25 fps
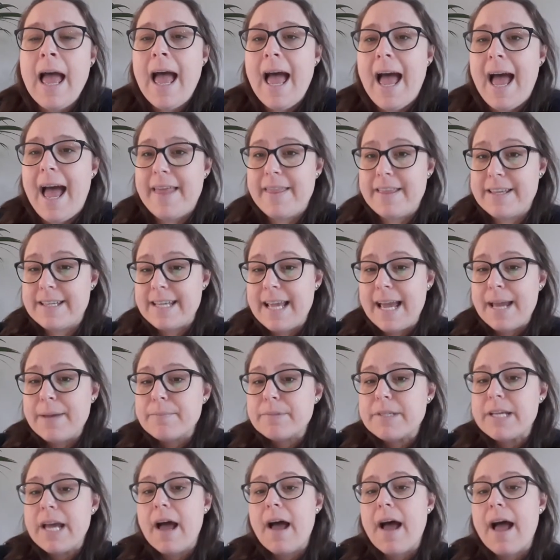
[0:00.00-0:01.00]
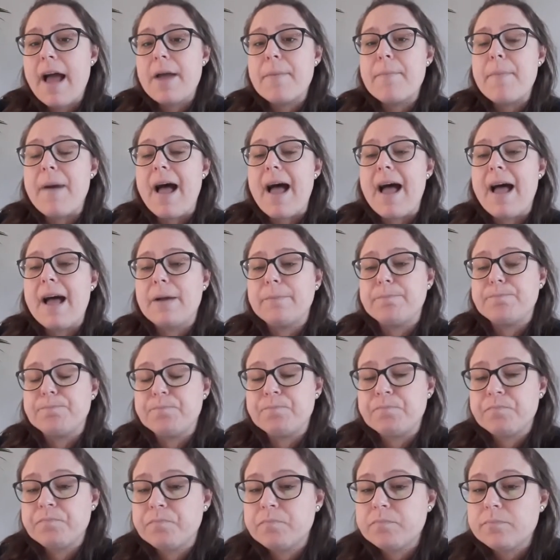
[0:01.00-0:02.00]
At the same
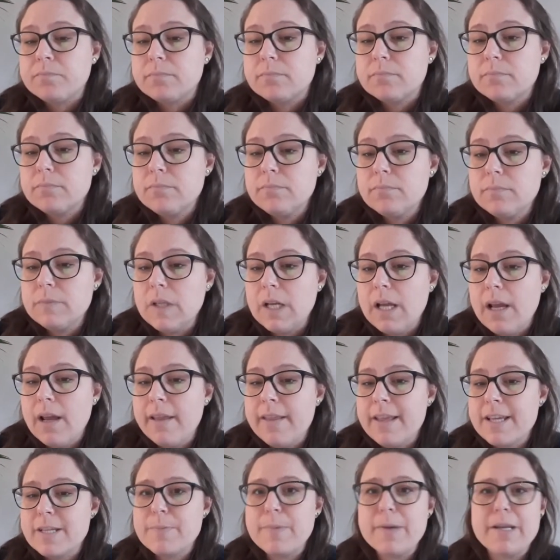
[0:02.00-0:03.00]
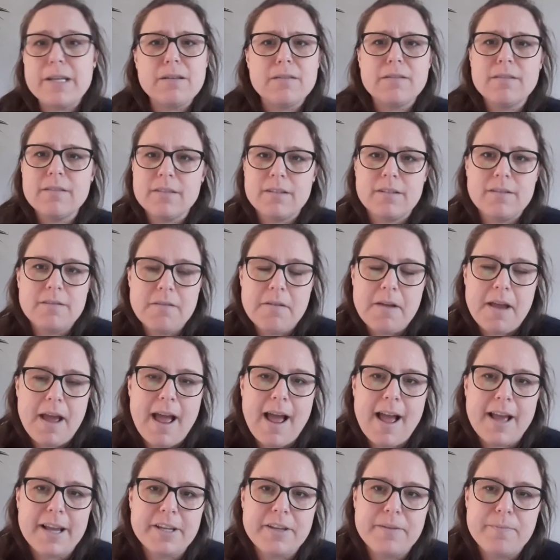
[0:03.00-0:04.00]
time, there's been
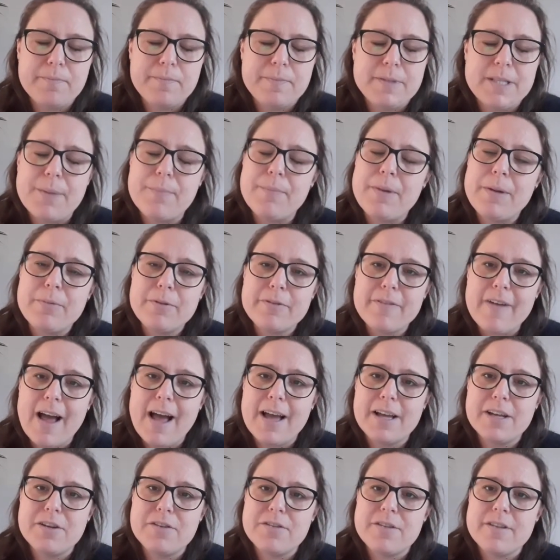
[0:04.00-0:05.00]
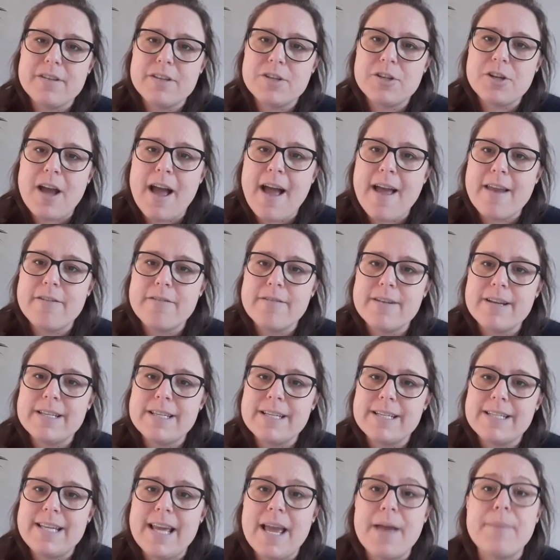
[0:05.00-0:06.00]
some people have argued that China
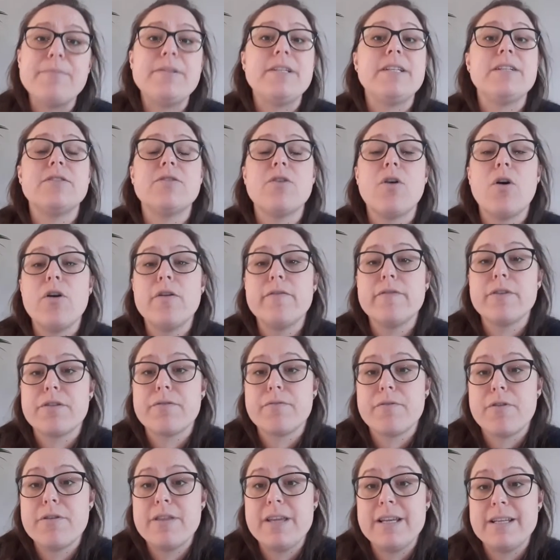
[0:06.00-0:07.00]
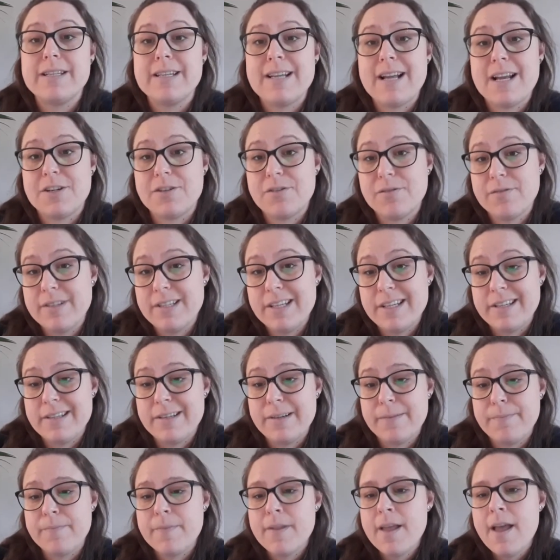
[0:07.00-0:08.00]
is attempting to overthrow the international
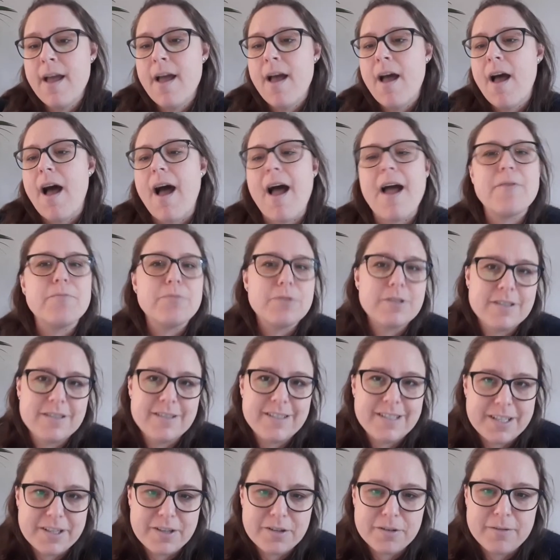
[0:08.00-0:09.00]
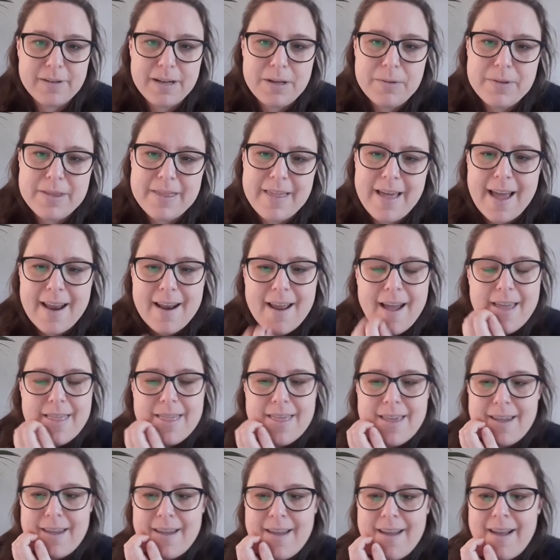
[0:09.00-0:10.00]
system. I would disagree with that. I
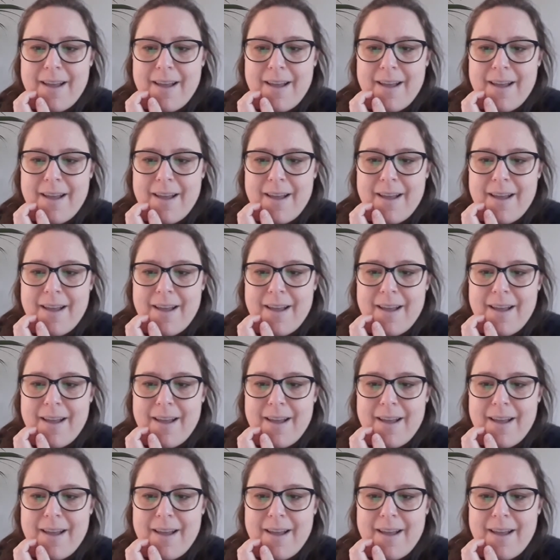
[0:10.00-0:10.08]
think